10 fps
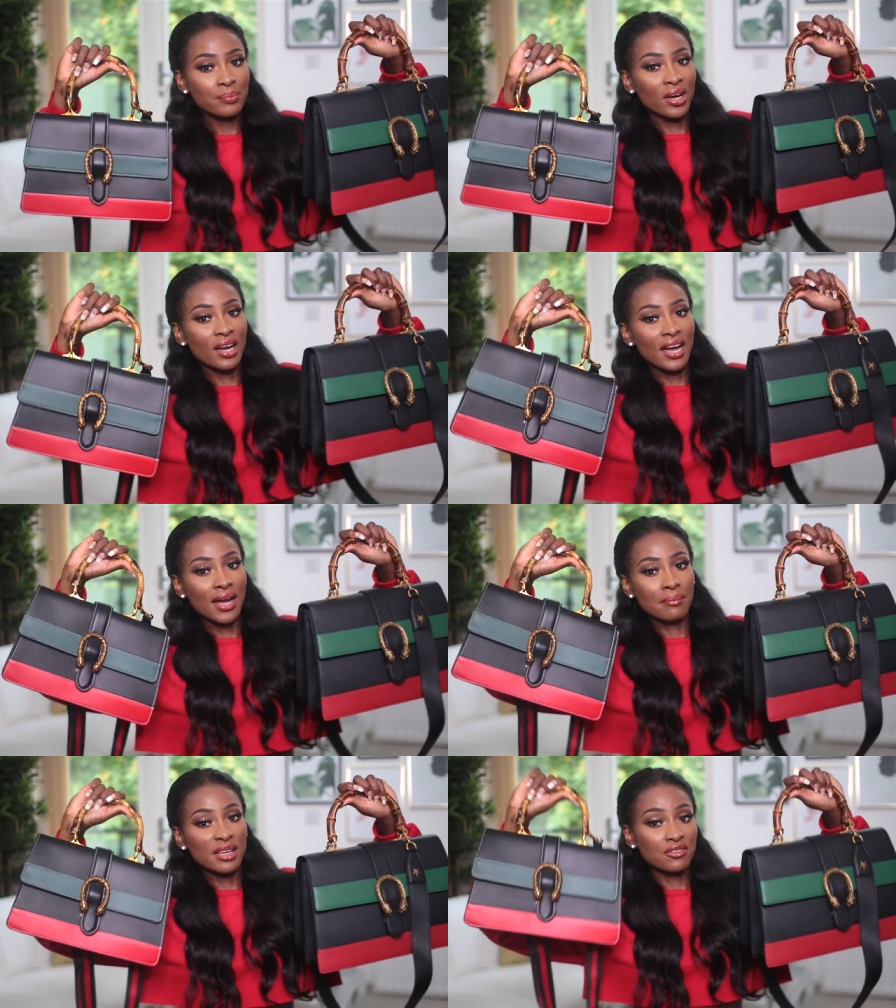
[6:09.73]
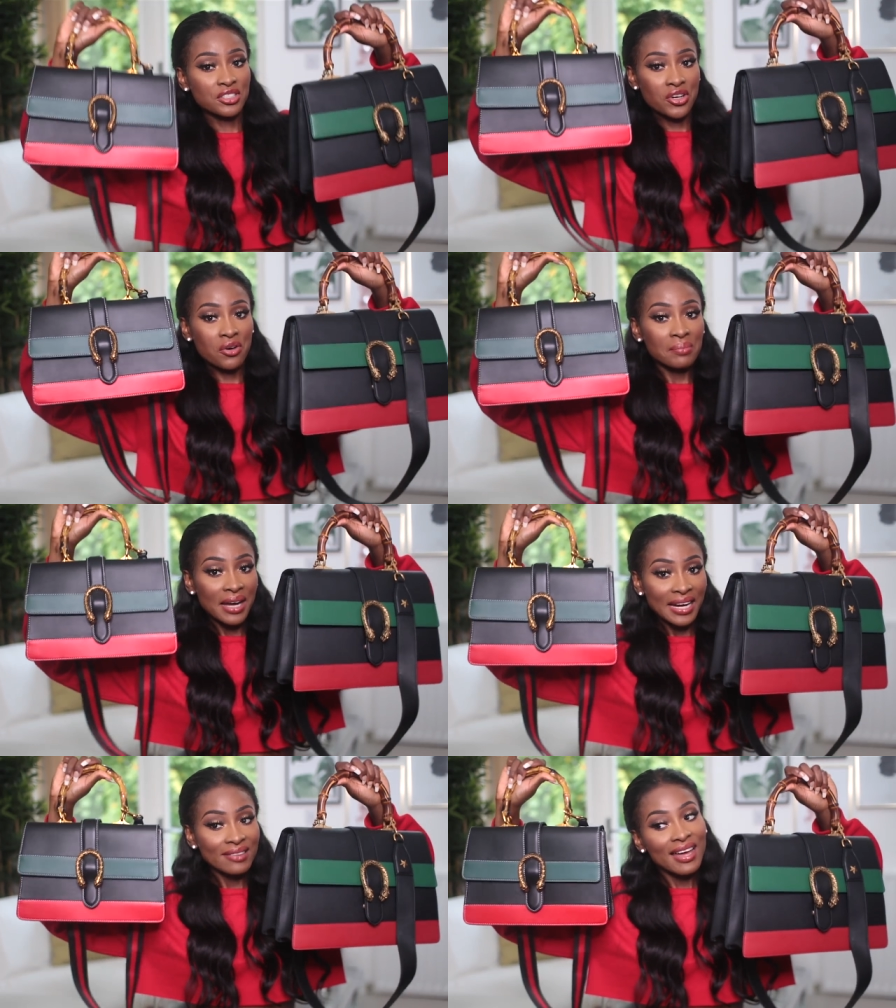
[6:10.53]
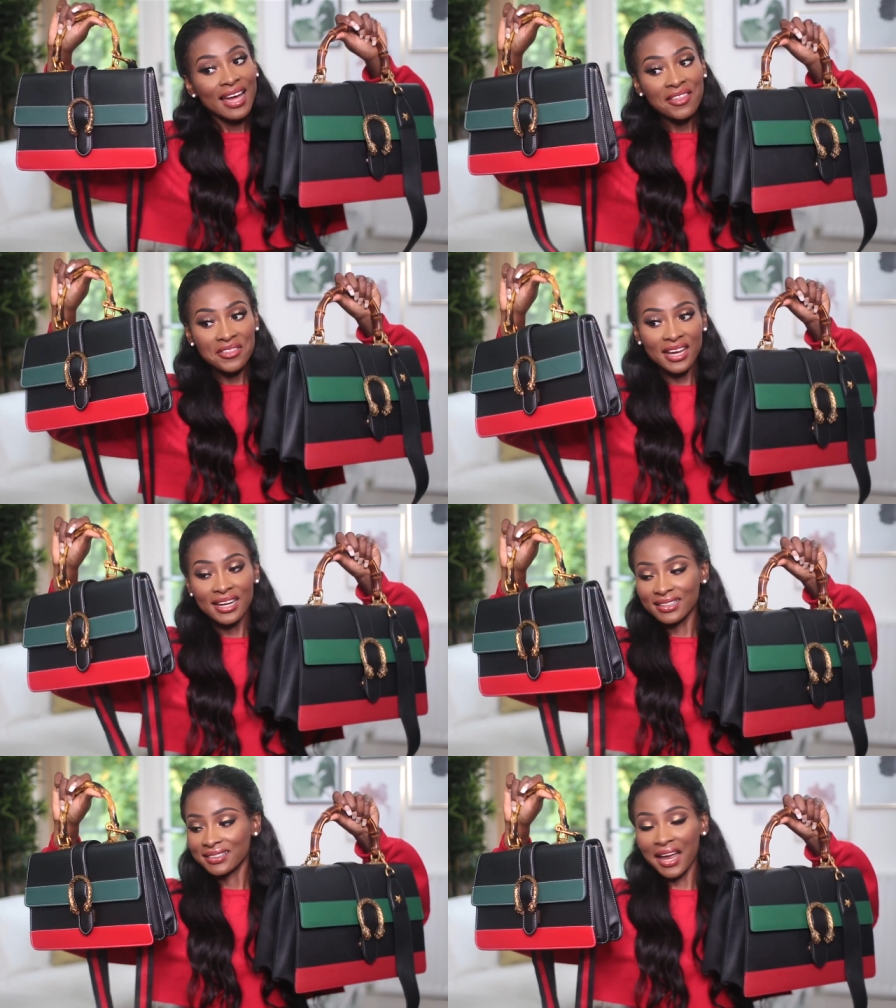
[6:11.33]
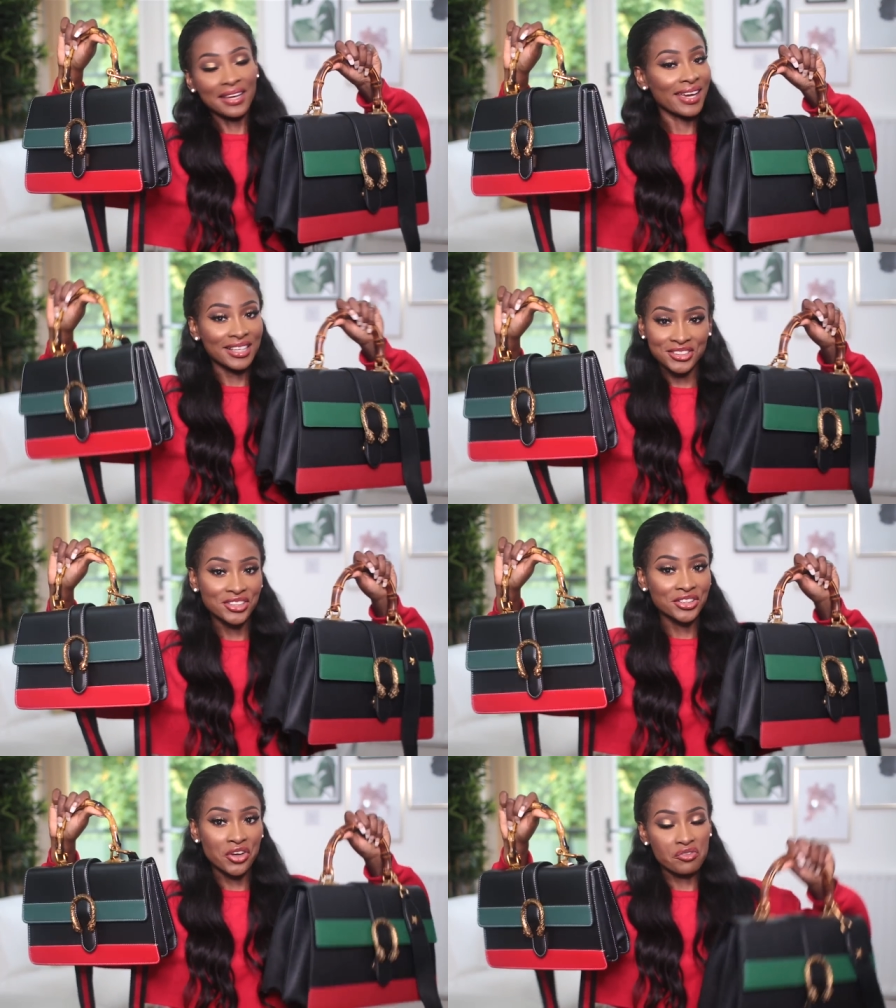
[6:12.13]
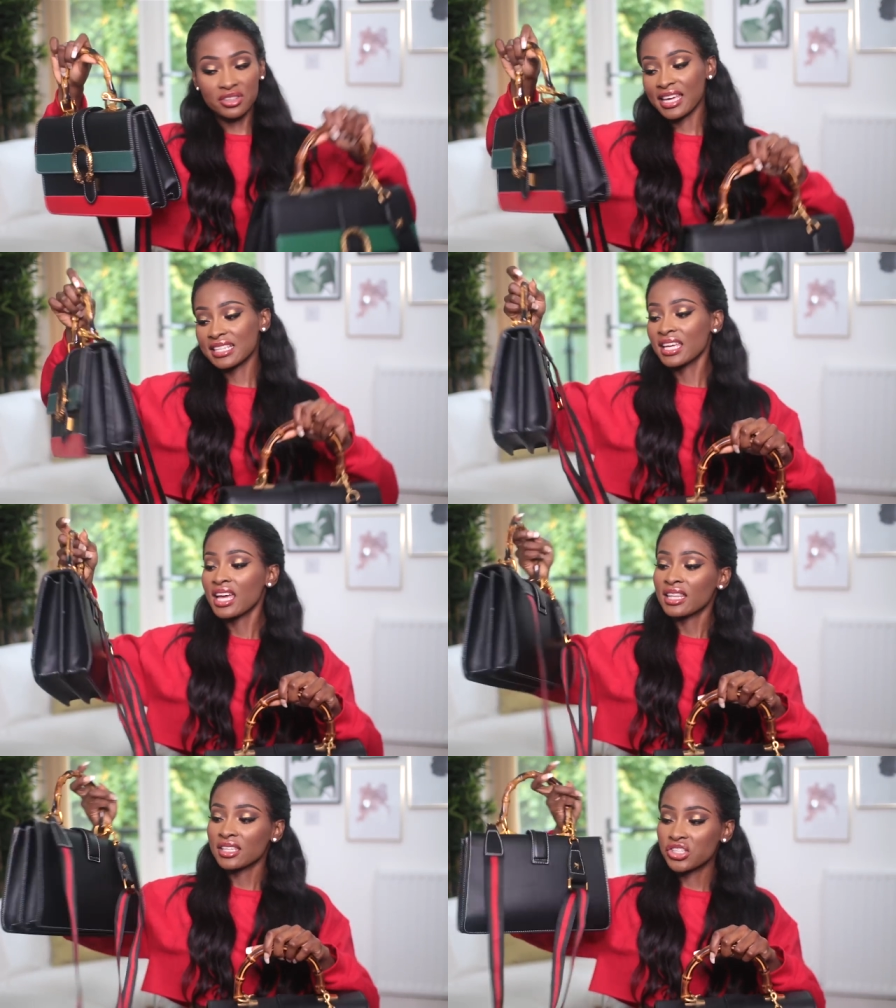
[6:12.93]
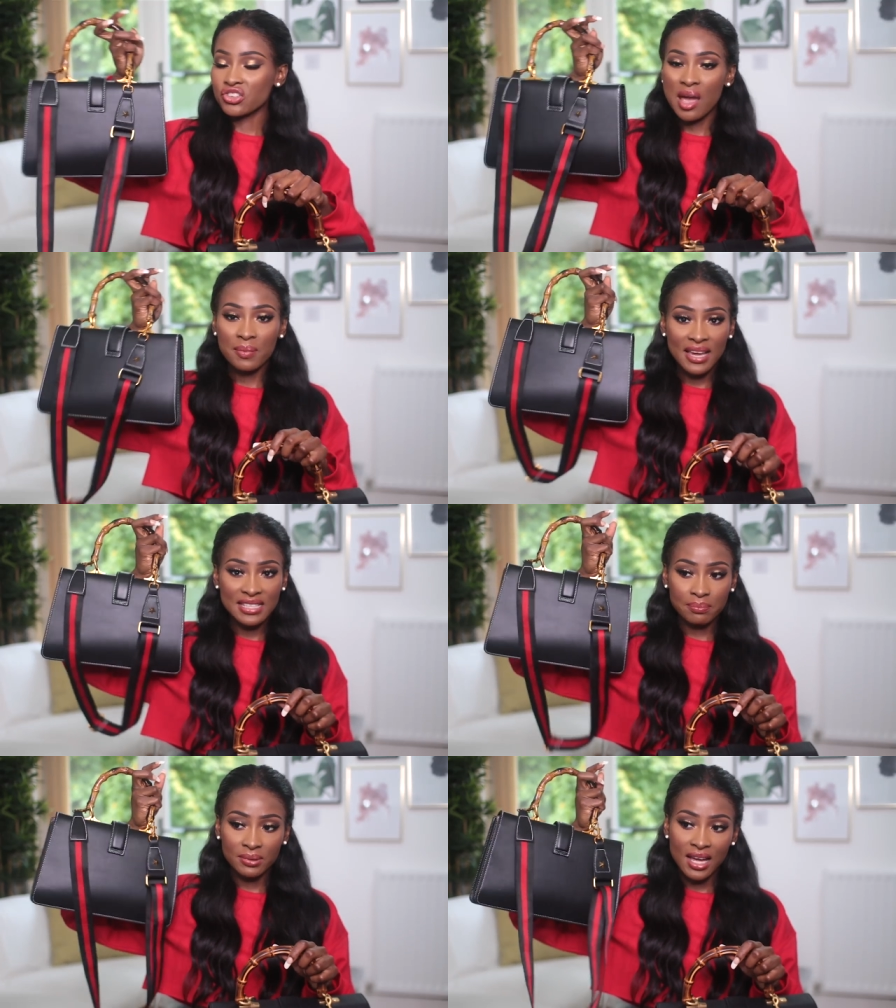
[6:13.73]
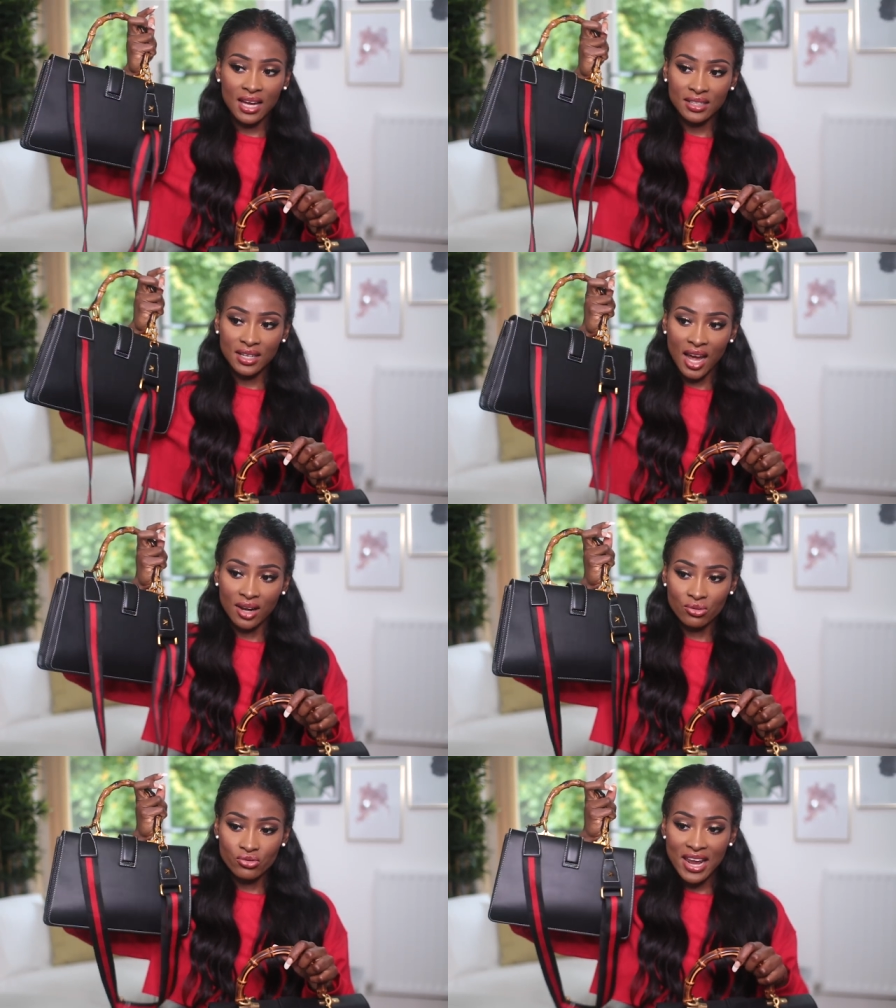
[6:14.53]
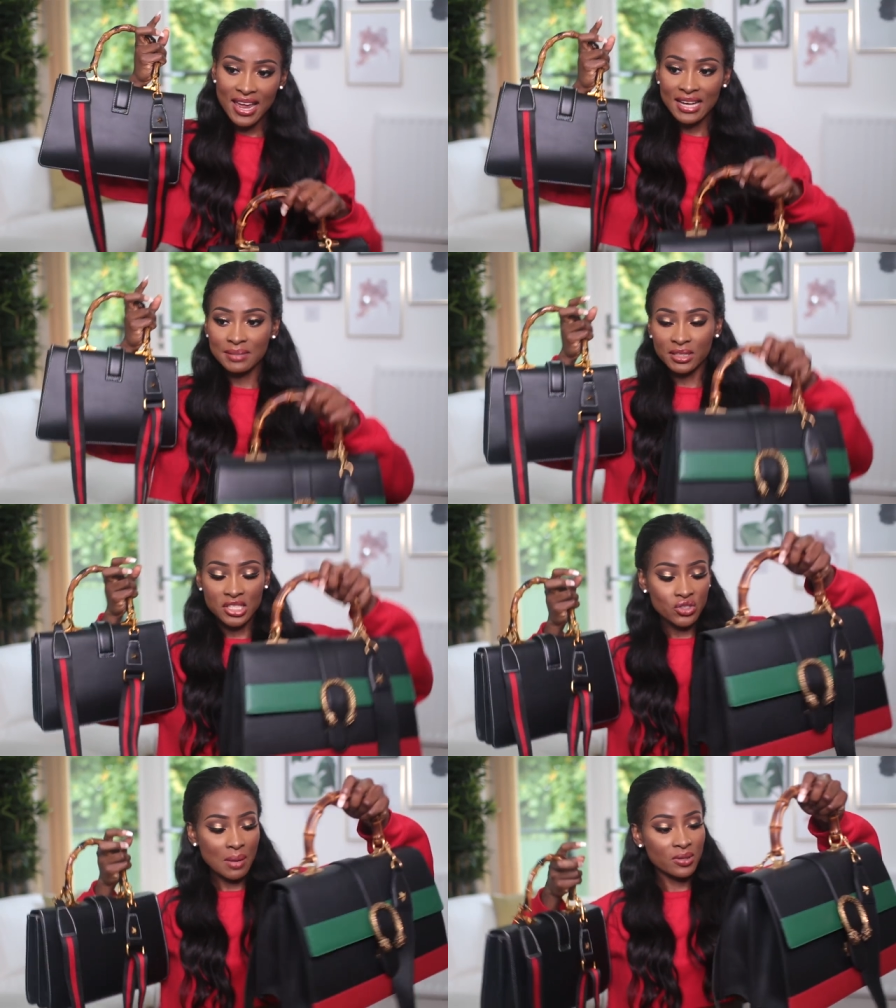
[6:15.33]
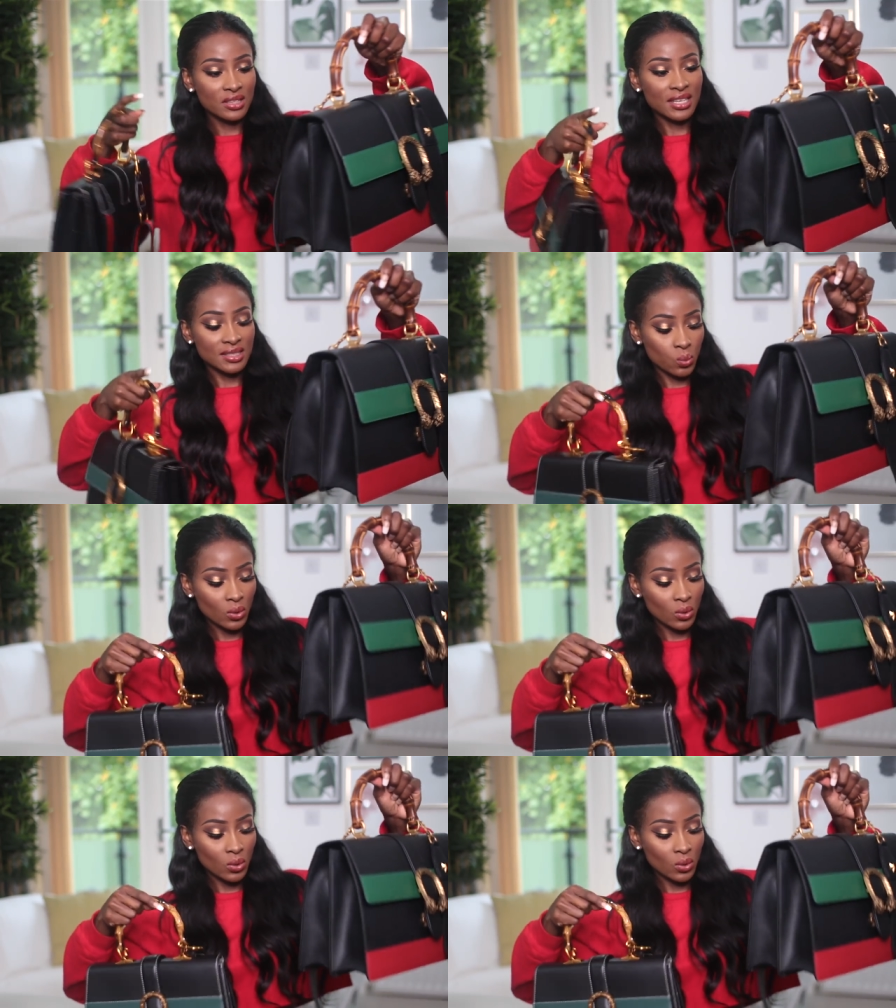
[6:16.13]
But um, if you don't mind that, then I guess you can go for this. The strap is black and red, but the strap in this